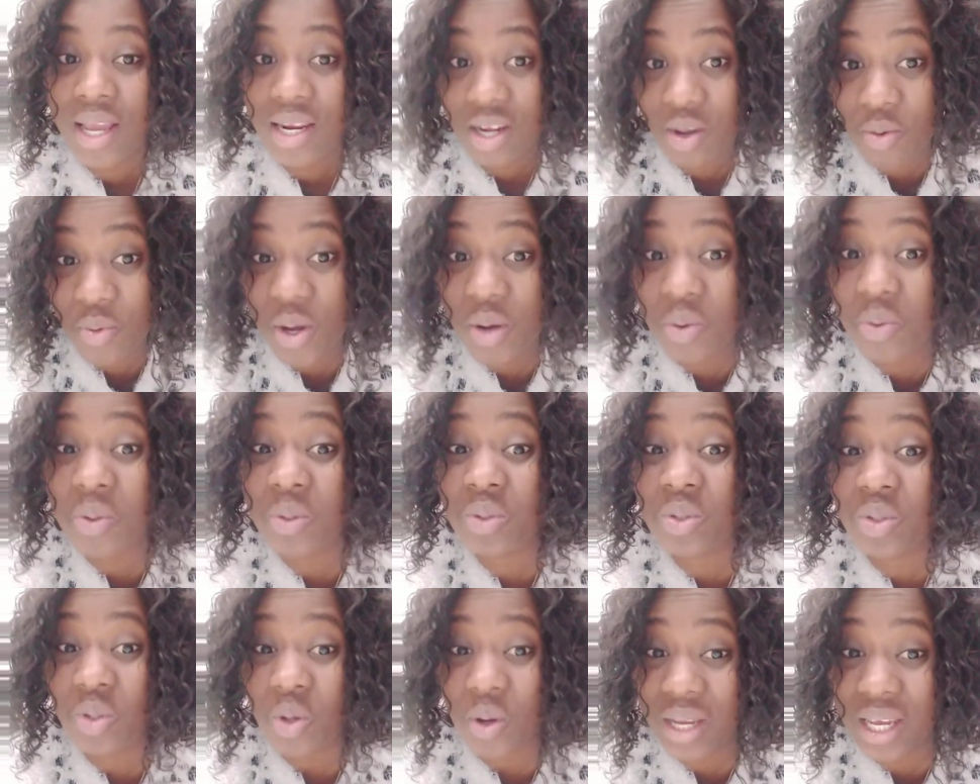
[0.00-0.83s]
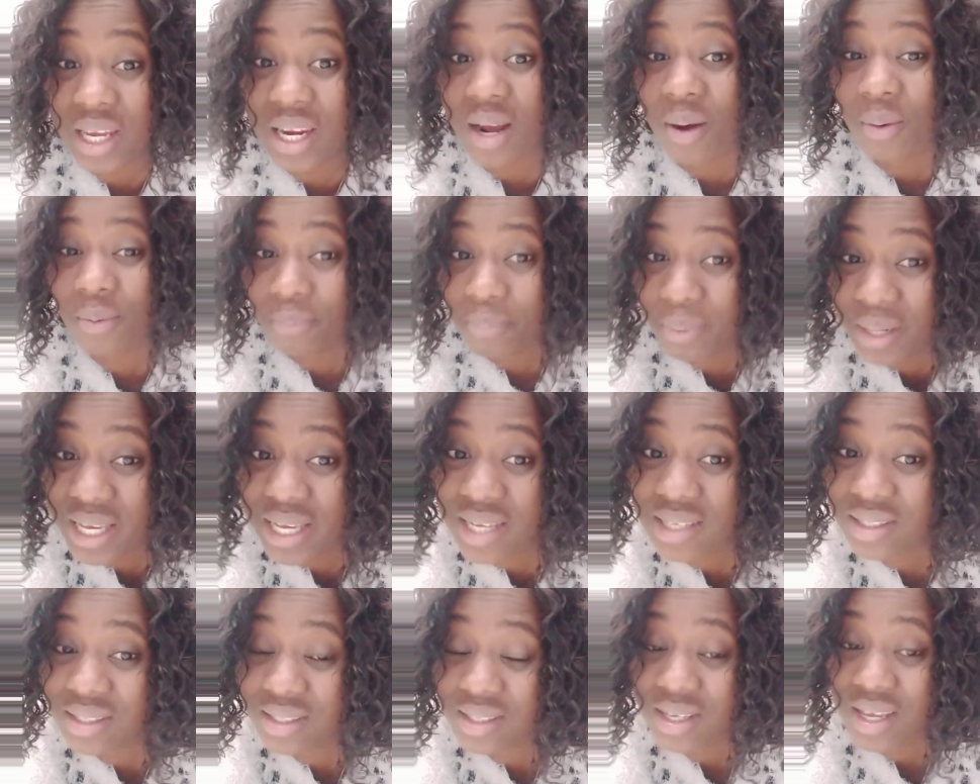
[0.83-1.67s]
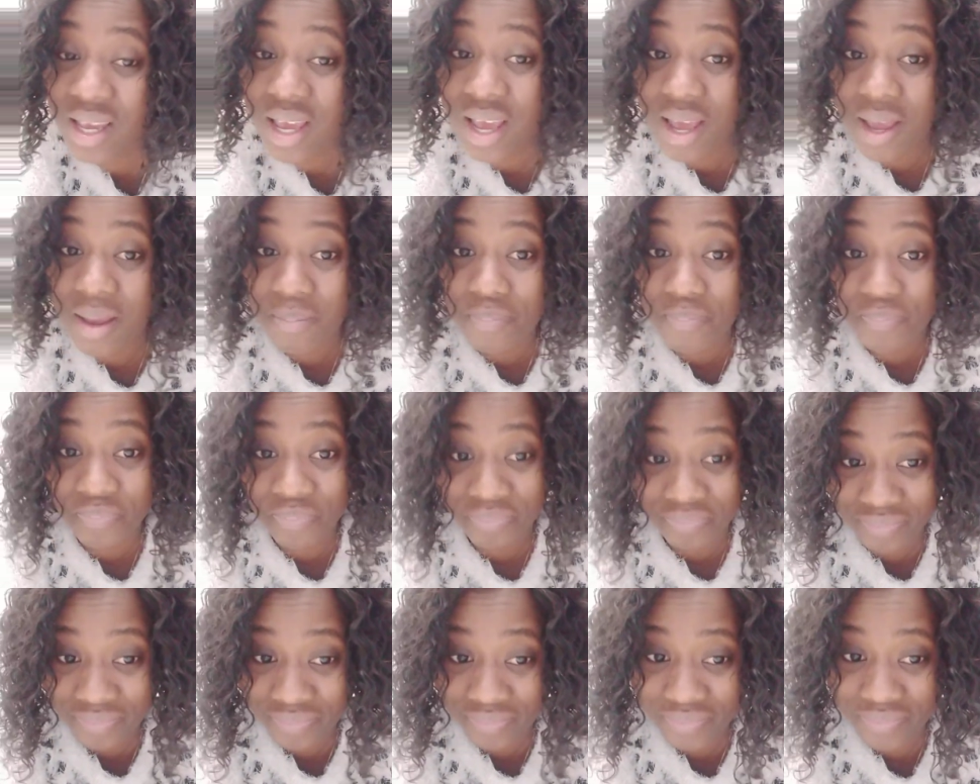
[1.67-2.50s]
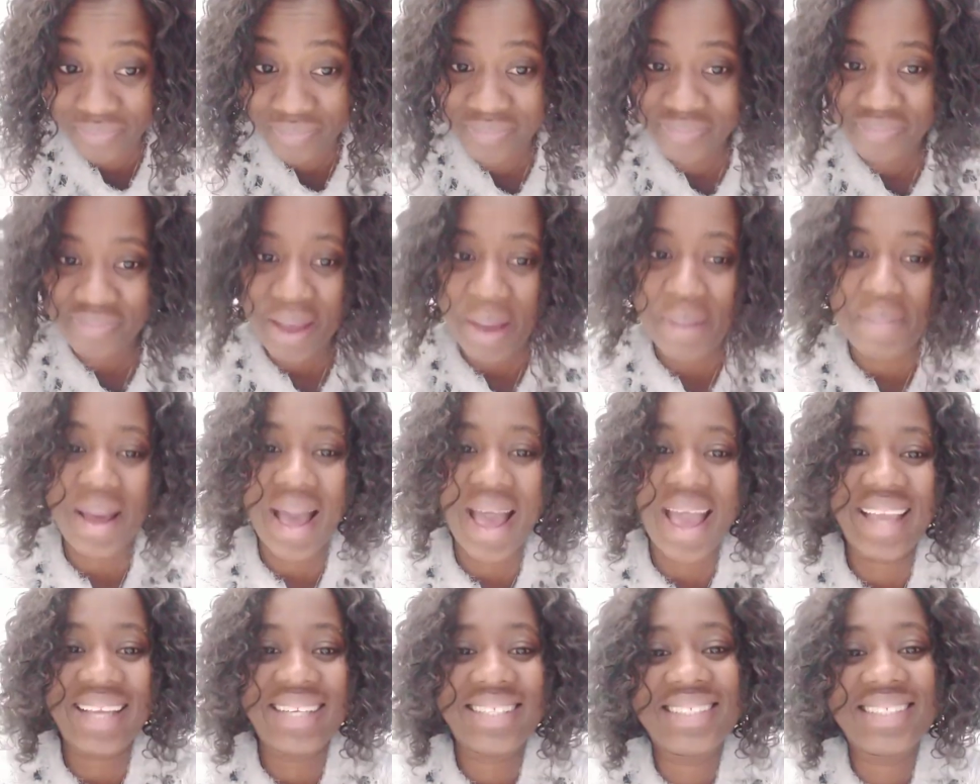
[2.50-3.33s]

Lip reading: Then we are going to talk it out. Please. Bye-bye.